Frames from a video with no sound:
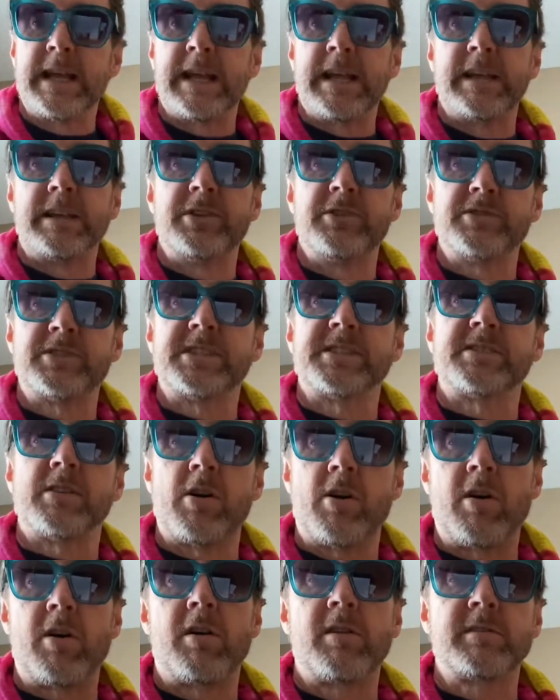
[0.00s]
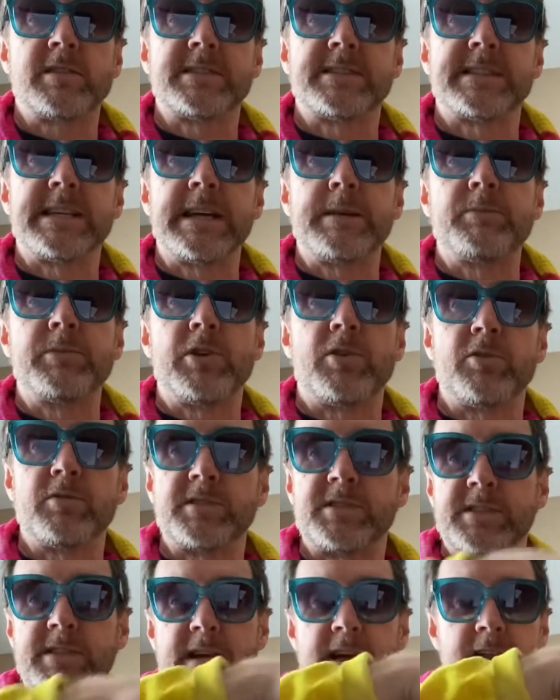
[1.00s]
uses all the same
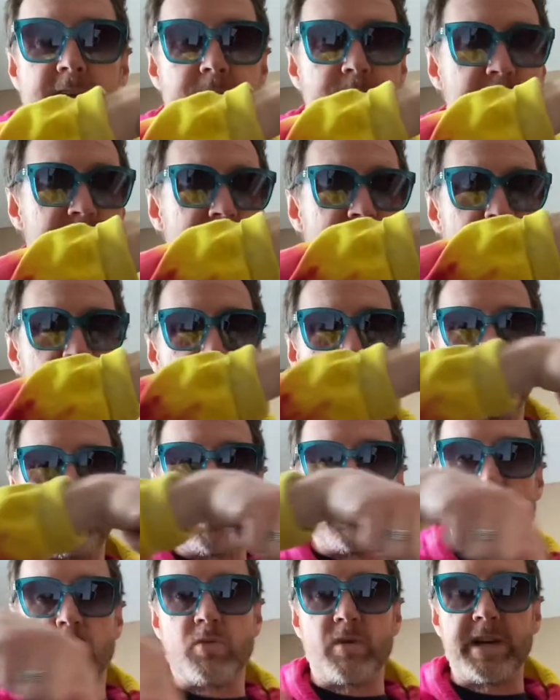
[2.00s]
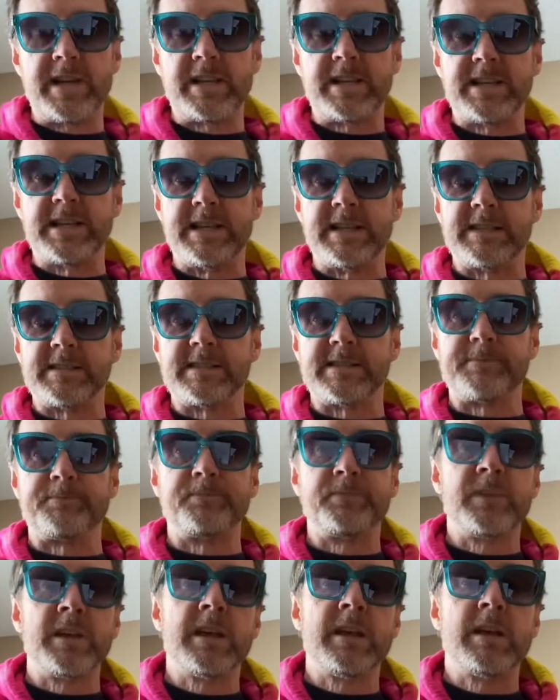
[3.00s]
notes. On a piano, it would be all white keys,
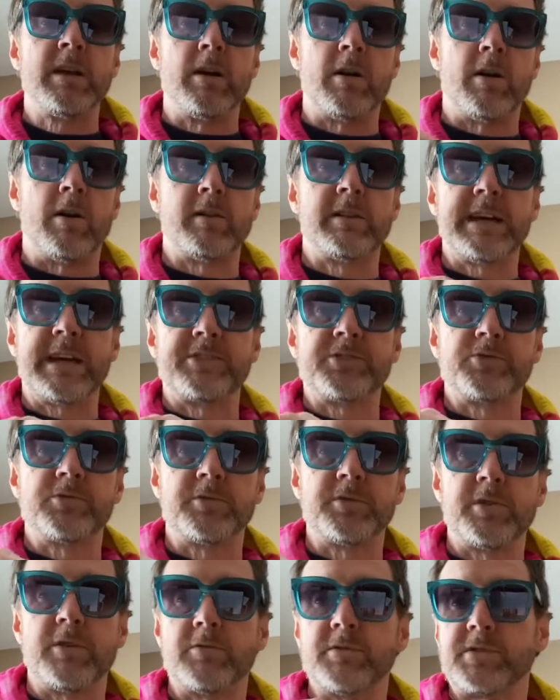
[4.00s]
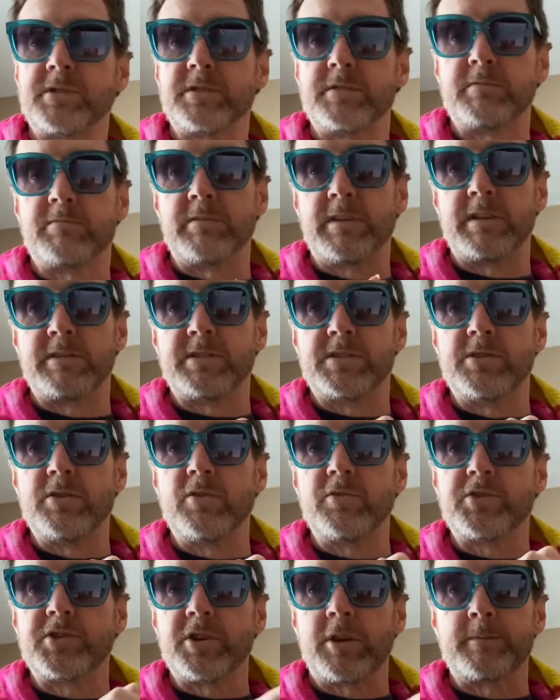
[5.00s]
all natural notes. There's
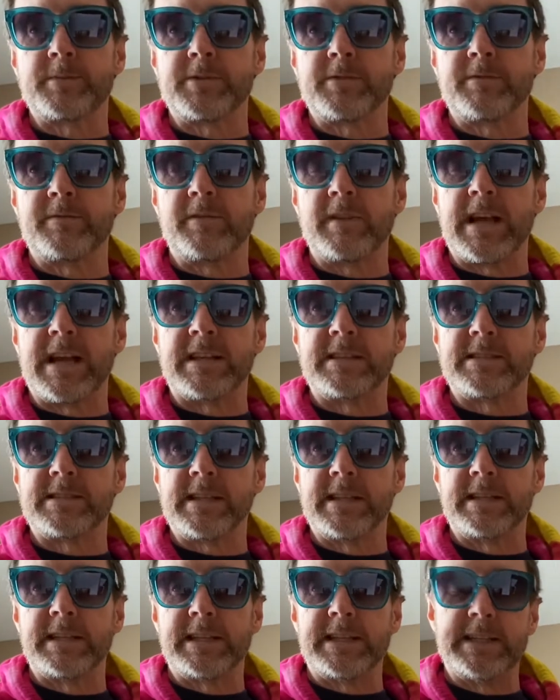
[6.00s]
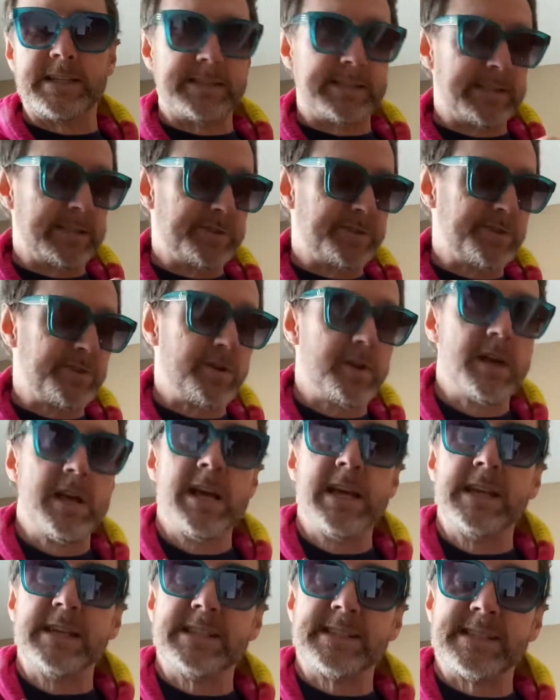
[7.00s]
no sharps or flats in the key signature.
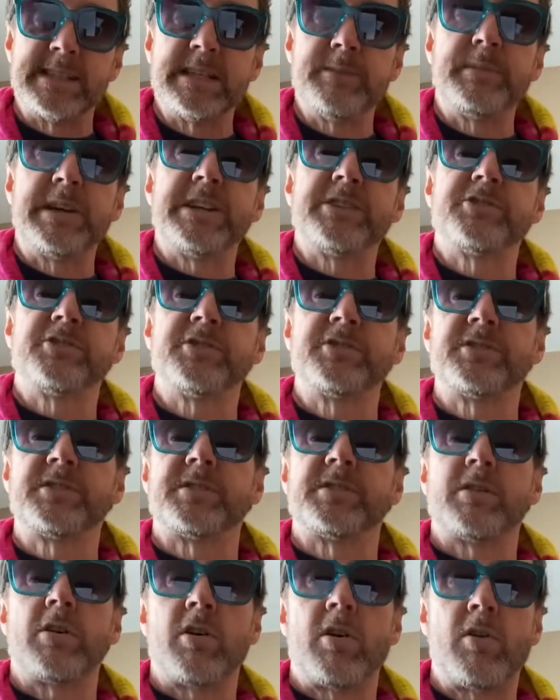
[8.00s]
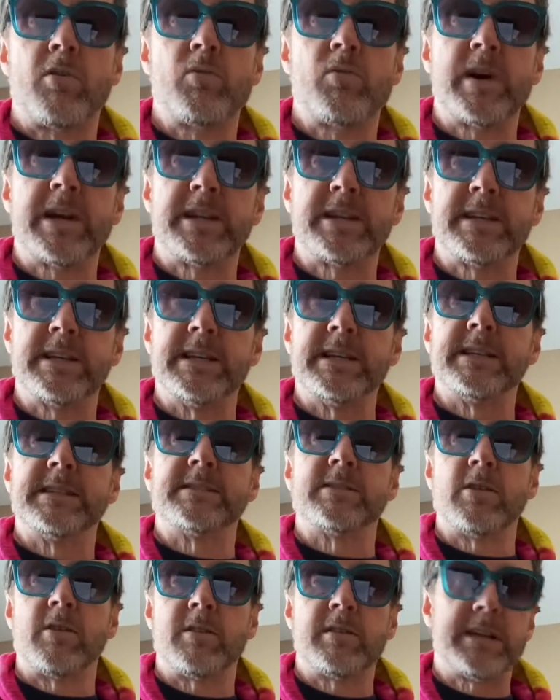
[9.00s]
C major uses all white
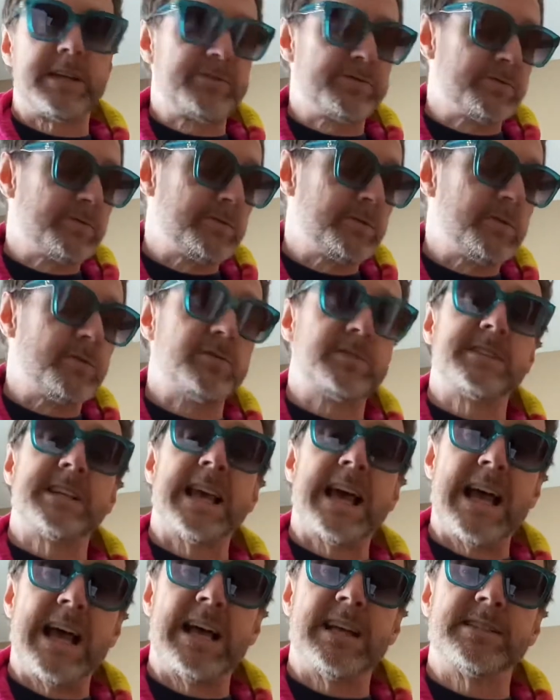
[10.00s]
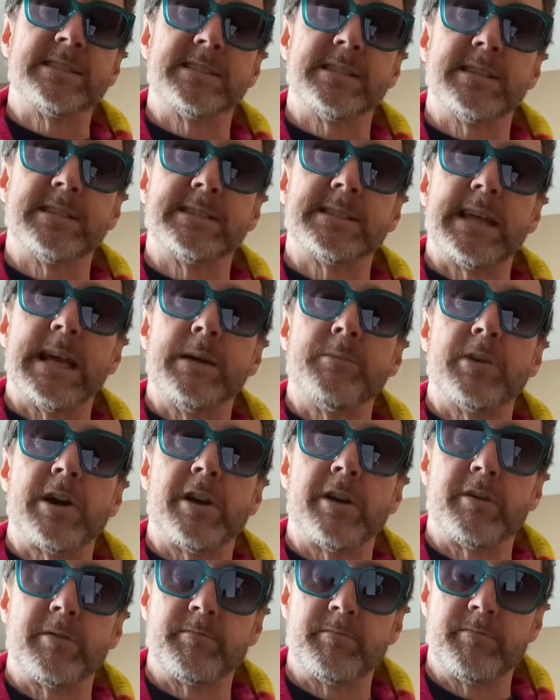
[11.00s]
keys, all natural notes, as does A
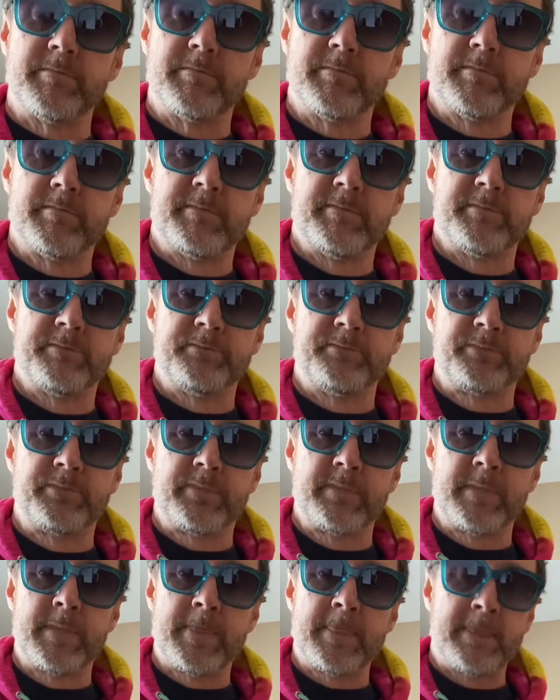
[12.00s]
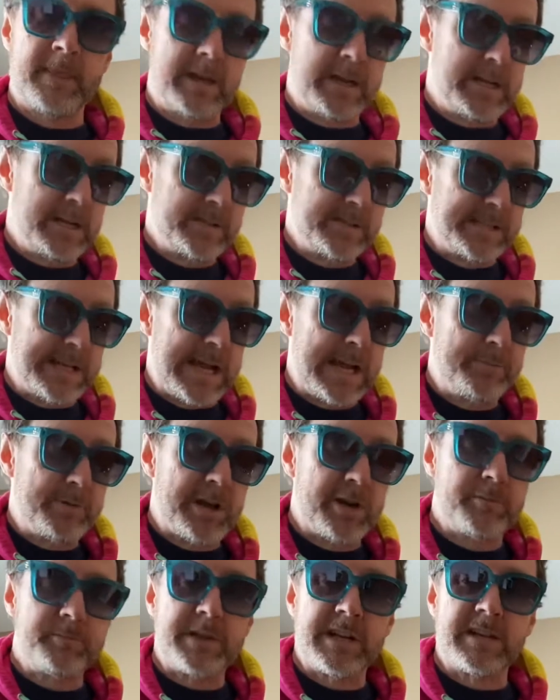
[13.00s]
minor. Here's A
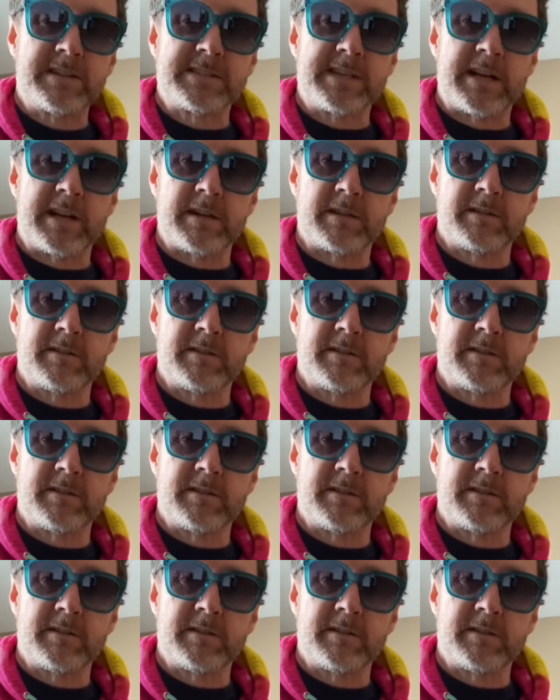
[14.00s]
minor pentatonic.